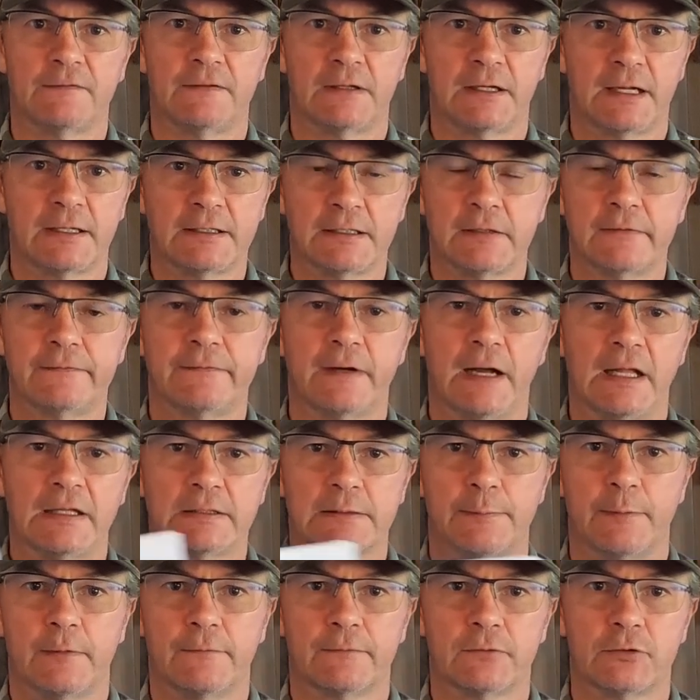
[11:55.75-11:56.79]
and I did find
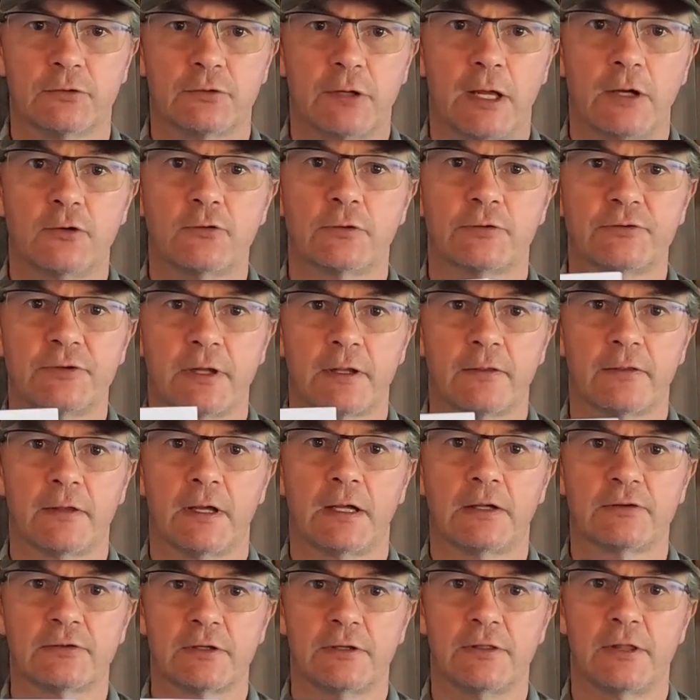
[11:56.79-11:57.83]
some interesting
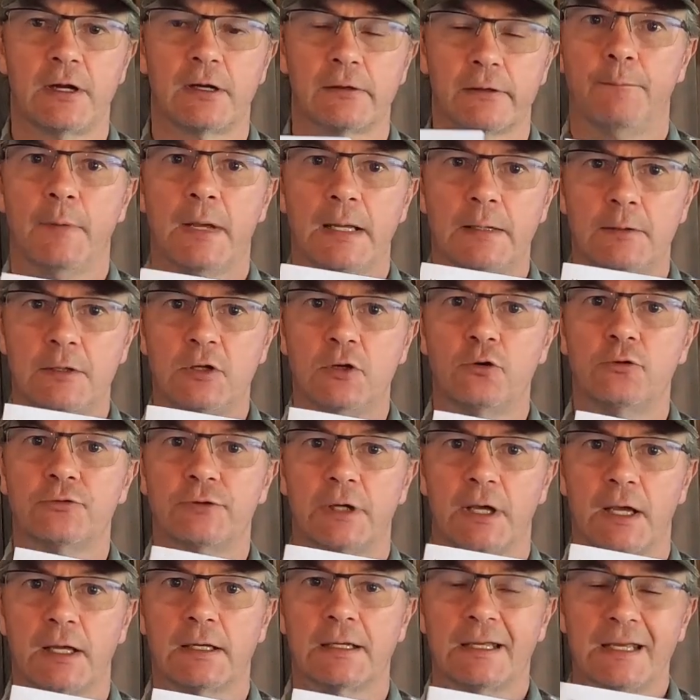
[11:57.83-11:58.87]
things in there that made
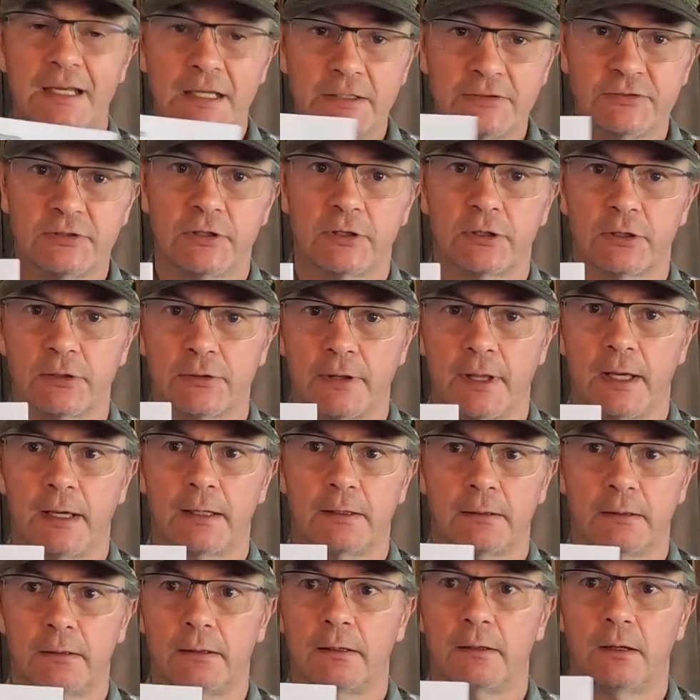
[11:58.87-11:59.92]
using it easier
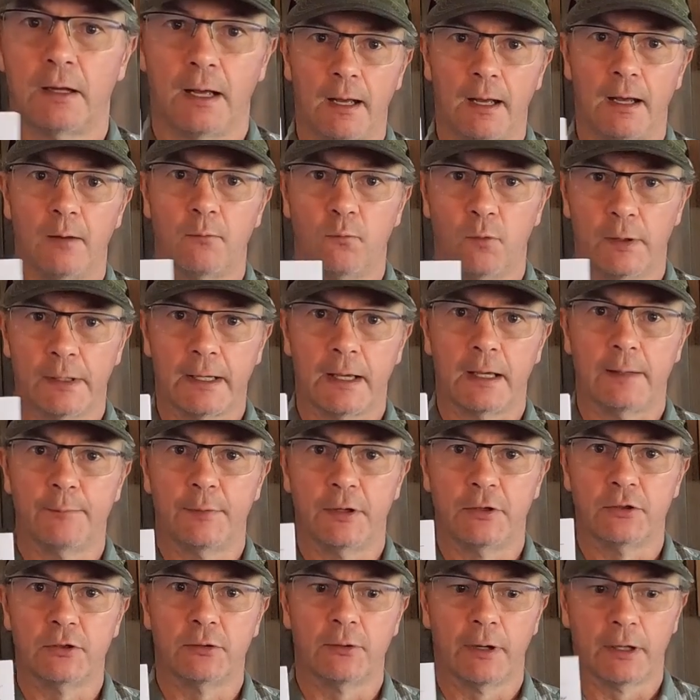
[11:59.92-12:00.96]
than what I had
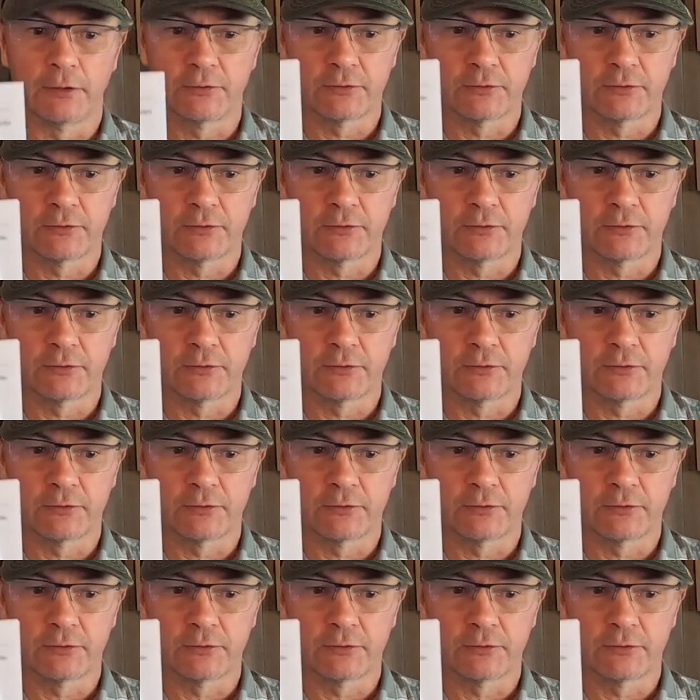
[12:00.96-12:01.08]
been doing.